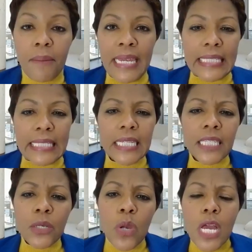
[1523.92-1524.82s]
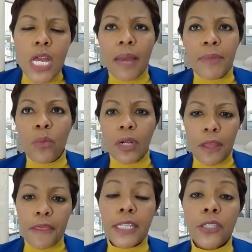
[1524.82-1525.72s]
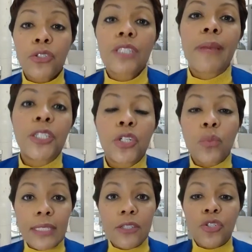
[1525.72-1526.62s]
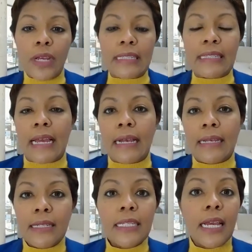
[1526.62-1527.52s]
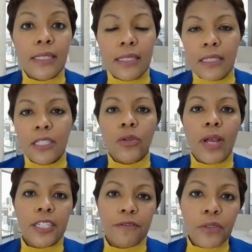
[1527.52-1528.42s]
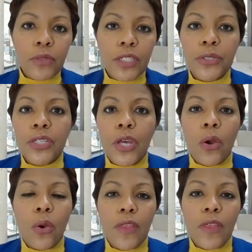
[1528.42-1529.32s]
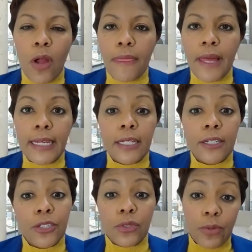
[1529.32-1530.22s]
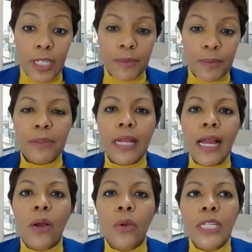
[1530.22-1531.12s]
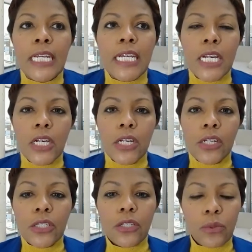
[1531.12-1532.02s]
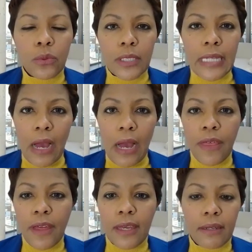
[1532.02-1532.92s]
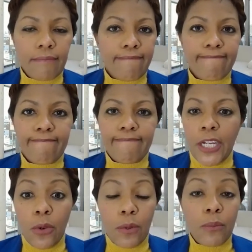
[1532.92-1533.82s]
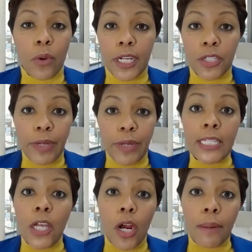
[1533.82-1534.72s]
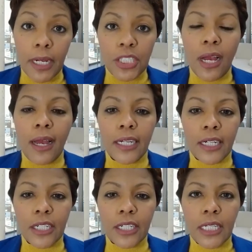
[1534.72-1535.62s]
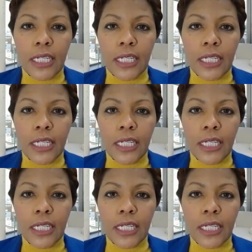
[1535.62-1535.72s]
That makes sense. So, one of the things you just mentioned was the stress test. And yes, that's correct. A few years ago, they brought that in to stress people out. So now that, mortgage rates are much higher,